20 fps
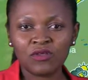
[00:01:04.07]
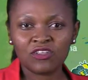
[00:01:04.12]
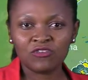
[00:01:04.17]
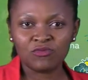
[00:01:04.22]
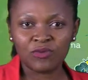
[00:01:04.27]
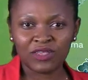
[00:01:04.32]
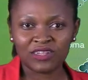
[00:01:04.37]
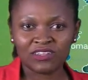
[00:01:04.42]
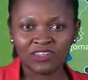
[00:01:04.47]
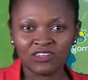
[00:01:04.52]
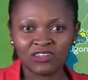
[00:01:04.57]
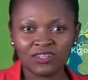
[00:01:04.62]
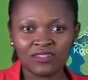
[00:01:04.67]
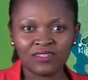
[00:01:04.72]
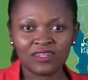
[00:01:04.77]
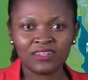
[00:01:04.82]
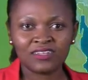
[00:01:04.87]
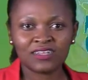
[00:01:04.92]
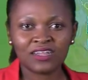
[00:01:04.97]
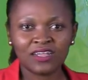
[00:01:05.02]
expectation
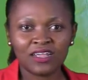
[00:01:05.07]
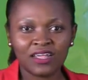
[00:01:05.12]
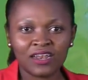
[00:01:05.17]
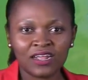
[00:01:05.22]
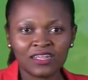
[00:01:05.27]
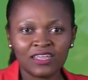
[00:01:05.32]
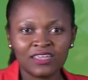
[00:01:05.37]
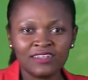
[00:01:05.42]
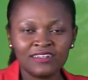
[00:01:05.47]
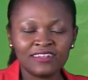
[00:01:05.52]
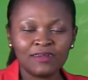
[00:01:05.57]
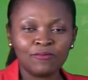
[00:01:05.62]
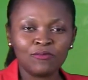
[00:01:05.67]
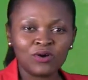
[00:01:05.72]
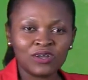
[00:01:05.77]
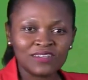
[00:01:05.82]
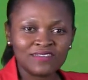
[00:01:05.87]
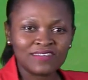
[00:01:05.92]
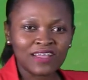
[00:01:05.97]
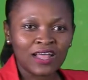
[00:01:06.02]
that Kagera, Geita,
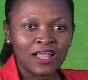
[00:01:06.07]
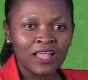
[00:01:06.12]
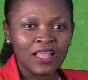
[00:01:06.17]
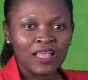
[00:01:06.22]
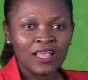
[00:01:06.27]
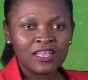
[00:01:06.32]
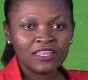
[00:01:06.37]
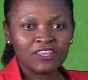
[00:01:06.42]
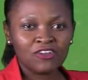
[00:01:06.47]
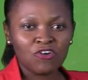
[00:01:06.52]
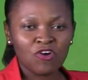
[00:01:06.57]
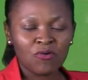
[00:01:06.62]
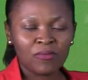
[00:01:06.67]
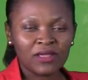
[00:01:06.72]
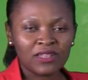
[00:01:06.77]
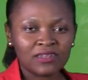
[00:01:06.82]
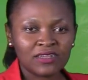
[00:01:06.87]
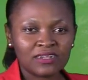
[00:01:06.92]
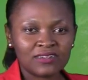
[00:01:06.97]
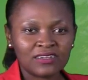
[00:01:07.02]
Mwanza, Kigoma
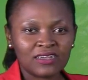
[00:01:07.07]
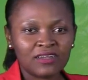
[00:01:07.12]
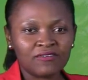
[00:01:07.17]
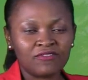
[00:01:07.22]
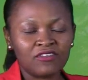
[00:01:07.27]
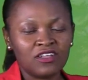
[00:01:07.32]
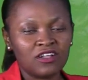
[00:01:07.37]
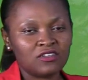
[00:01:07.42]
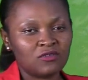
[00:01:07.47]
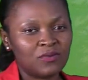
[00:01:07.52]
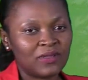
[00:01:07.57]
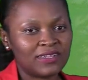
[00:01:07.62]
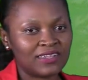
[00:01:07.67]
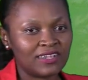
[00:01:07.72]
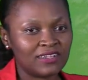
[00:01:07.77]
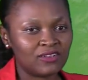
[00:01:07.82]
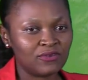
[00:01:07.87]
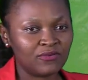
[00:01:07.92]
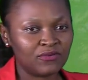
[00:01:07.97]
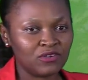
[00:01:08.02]
and Katavi
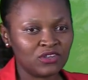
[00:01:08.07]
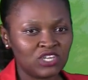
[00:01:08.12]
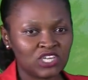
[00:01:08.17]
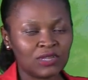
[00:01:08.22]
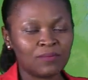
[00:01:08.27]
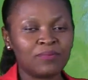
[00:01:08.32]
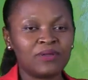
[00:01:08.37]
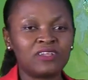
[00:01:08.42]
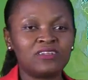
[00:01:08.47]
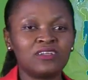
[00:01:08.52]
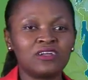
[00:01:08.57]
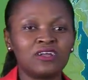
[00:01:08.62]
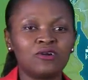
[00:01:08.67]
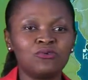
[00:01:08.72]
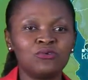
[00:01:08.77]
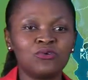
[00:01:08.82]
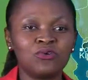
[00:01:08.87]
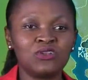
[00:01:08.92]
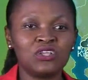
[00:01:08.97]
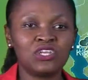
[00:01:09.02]
expected to feature partly cloud
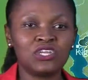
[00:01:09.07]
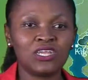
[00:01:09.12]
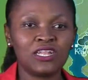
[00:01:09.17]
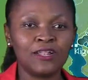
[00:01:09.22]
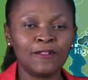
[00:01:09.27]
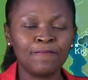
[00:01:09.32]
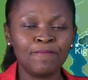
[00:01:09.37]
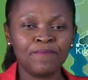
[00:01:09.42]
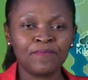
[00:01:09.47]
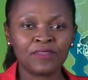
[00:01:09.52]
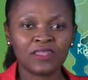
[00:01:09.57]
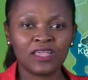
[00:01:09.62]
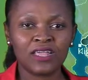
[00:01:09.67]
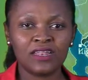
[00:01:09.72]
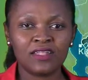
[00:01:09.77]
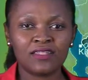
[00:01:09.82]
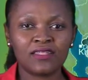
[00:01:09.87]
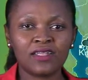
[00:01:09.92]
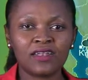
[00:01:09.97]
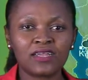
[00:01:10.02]
condition
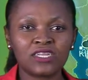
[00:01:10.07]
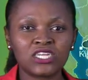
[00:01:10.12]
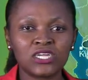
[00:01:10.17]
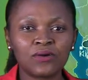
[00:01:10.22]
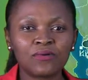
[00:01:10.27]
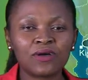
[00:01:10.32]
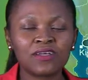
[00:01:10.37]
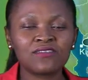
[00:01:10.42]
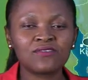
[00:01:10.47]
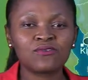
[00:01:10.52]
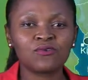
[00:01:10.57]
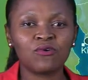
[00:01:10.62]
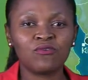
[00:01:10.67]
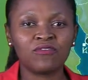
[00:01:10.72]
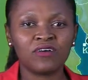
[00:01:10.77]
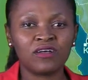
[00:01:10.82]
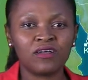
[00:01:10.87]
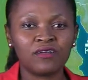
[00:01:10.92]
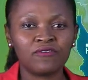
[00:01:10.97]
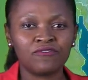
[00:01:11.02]
and thunder showers over
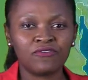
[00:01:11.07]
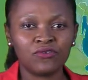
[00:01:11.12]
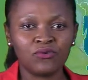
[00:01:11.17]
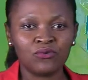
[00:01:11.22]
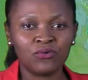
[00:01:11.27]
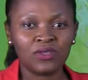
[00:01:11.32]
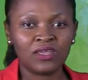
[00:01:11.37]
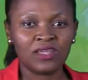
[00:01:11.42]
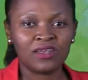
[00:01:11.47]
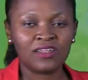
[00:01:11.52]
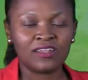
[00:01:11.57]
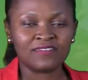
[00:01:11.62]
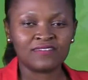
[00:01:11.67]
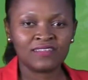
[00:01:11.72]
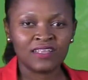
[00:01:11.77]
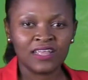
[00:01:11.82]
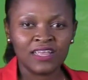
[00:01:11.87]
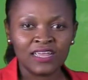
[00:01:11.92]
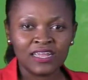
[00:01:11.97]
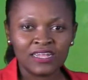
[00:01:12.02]
a few areas.
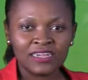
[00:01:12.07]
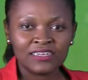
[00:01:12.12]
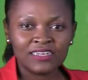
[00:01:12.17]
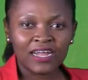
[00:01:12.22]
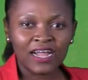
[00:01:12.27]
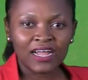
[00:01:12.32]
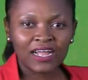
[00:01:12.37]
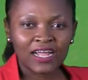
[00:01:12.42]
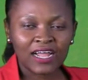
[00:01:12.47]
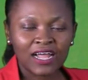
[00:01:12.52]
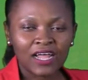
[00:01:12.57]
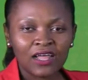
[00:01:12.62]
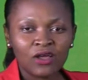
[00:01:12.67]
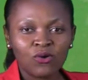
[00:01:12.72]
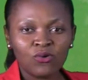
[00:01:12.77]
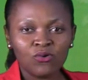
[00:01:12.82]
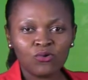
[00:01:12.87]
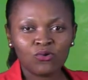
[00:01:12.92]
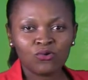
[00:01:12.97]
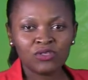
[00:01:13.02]
Tanga,
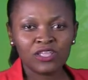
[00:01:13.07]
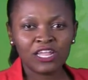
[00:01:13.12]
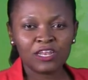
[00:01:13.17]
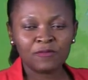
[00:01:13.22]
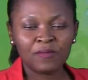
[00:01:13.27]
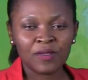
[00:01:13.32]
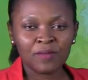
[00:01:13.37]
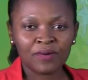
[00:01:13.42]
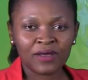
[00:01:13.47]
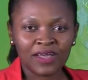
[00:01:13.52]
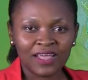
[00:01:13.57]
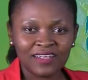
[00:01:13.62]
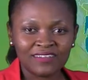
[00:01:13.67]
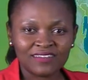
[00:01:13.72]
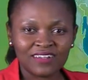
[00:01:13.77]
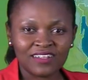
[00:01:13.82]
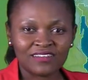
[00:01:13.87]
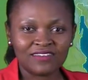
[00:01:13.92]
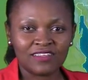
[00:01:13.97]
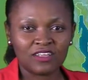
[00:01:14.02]
Unguja and Pemba
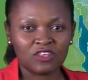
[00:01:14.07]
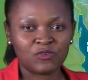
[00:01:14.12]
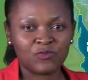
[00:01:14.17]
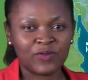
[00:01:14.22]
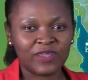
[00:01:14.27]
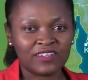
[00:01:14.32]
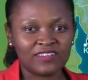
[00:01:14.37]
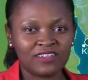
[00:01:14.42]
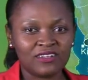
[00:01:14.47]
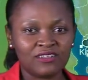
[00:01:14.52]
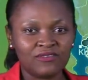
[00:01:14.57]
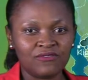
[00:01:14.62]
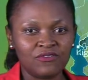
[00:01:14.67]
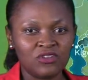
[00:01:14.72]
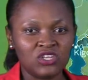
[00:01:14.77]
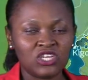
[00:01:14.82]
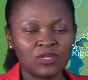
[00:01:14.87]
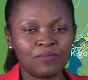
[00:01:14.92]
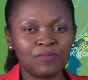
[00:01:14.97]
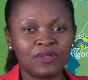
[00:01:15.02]
Islands expected to
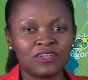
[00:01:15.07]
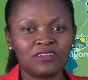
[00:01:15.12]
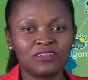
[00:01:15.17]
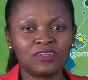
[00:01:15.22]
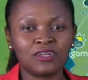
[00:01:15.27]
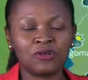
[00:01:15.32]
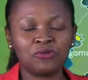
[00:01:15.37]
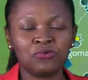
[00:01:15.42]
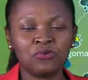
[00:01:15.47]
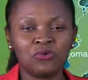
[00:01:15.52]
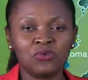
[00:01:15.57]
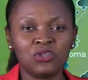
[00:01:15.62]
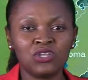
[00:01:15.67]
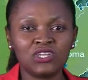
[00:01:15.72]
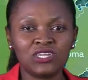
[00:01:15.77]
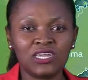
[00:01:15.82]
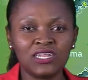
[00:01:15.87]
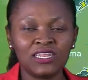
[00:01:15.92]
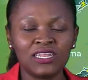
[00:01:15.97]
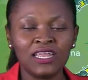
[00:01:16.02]
feature partly cloud
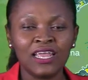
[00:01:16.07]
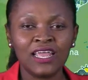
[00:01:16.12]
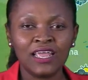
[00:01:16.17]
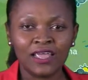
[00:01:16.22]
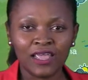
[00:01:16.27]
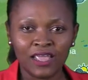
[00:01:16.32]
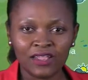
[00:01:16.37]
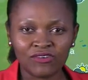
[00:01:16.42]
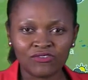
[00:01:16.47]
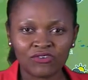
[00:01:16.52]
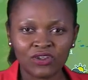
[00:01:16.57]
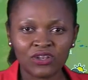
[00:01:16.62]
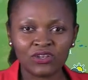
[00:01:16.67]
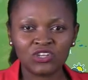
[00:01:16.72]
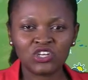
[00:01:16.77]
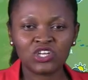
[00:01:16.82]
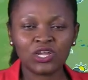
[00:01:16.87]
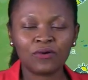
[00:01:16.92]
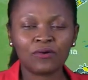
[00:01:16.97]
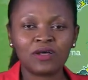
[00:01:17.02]
condition and rain
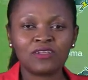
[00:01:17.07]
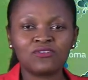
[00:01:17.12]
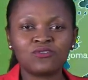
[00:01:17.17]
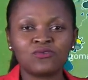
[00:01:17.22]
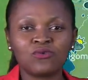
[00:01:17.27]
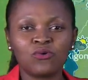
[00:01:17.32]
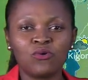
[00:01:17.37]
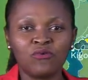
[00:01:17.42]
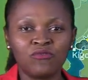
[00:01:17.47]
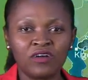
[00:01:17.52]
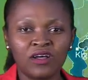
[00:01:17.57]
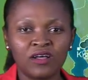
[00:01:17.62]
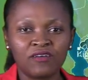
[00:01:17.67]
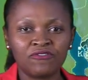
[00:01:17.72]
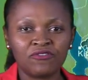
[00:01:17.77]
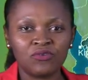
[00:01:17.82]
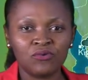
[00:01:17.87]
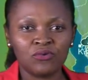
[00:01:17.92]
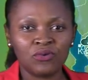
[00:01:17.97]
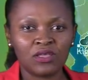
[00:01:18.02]
showers over a
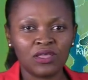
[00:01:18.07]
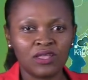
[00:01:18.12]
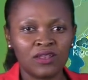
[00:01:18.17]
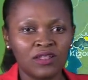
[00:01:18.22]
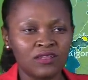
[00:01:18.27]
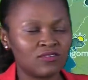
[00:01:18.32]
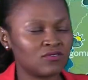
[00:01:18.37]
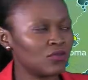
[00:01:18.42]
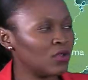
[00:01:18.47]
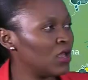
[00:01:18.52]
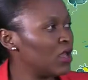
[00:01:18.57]
few areas.